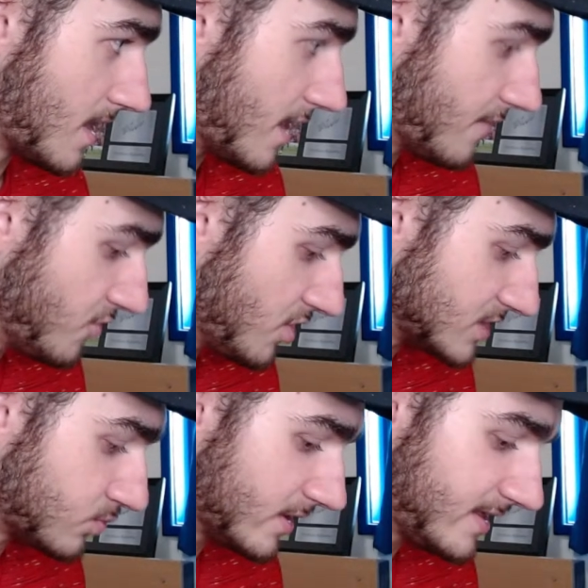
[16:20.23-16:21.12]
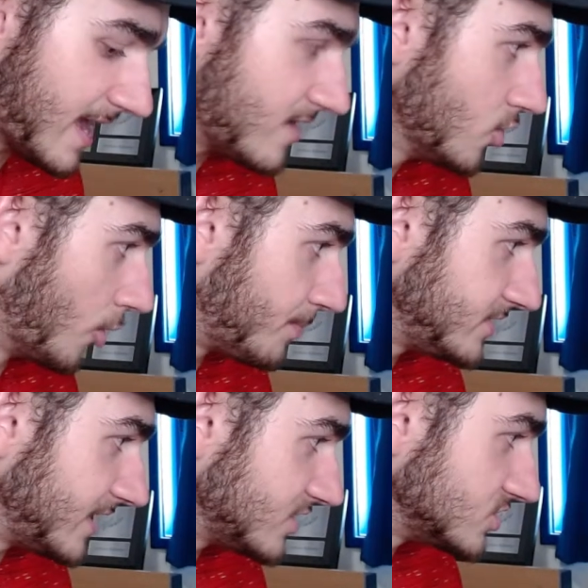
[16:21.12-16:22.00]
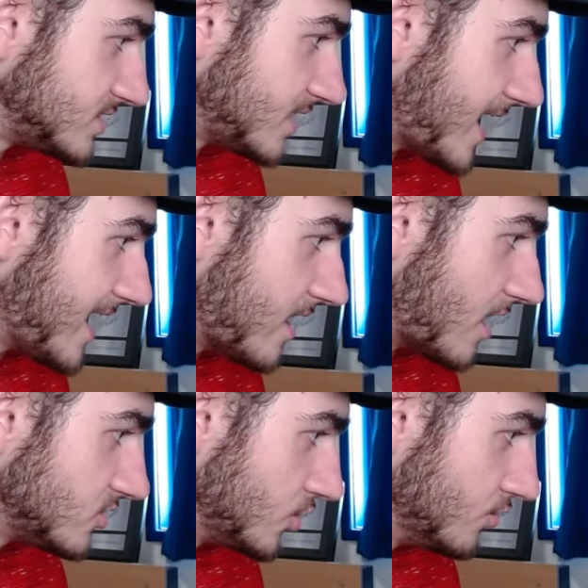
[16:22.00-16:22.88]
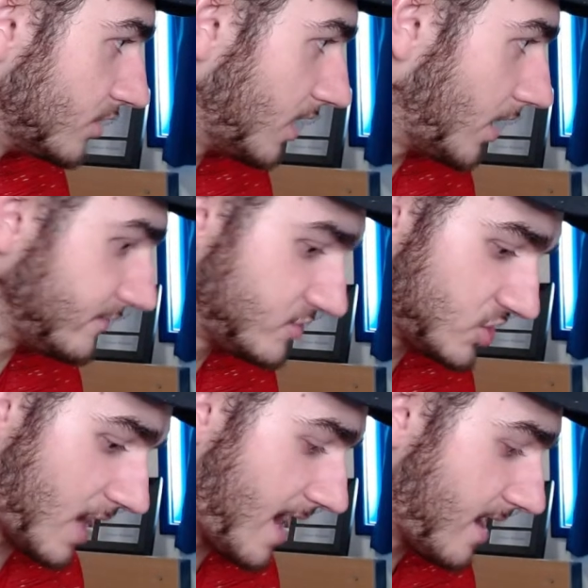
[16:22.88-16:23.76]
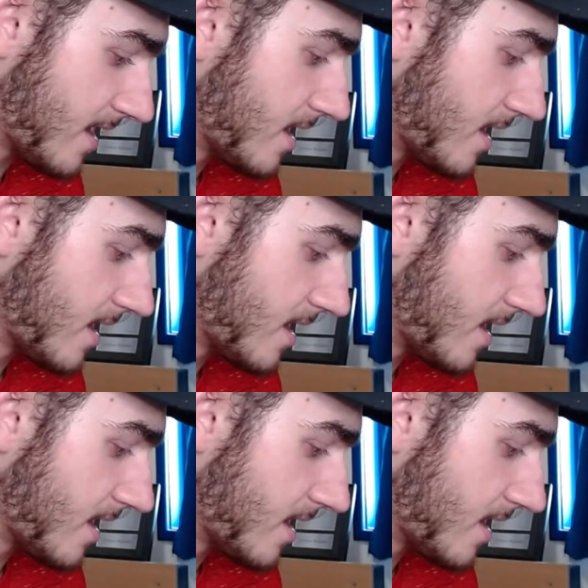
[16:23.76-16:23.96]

If you guys want to get your predictions into the live chat,